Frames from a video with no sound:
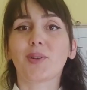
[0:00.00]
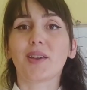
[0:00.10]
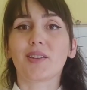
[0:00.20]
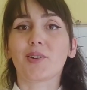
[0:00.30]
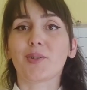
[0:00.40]

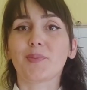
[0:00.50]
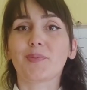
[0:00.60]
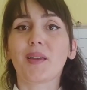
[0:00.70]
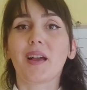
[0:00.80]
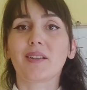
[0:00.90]
together.
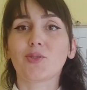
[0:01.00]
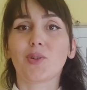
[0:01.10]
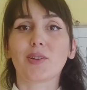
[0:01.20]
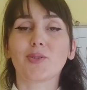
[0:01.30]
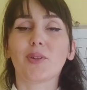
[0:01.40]
I'll
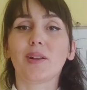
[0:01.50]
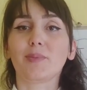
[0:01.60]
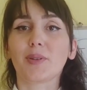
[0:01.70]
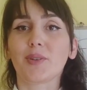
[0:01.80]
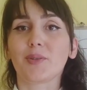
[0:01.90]
try to help
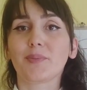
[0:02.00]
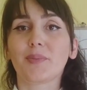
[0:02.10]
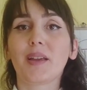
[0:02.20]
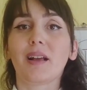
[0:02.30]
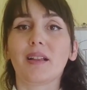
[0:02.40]
you.
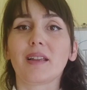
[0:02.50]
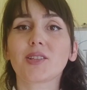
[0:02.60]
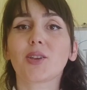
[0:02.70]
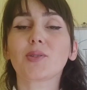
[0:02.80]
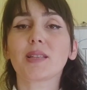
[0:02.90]
I'll
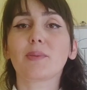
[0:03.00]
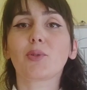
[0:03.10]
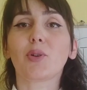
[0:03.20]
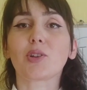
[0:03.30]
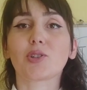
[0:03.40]
ask you some
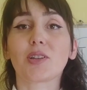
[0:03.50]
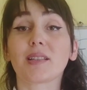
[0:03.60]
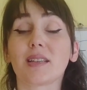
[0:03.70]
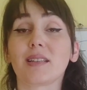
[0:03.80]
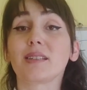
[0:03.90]
questions
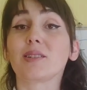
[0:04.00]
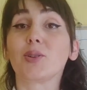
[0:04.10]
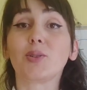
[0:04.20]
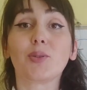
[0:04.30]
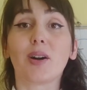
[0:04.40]
and
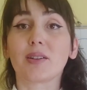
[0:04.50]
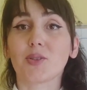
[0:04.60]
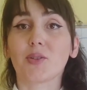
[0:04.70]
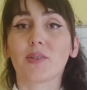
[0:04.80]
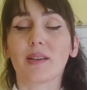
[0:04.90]
you
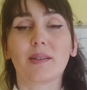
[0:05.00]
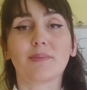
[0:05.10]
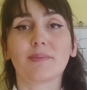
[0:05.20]
answer them.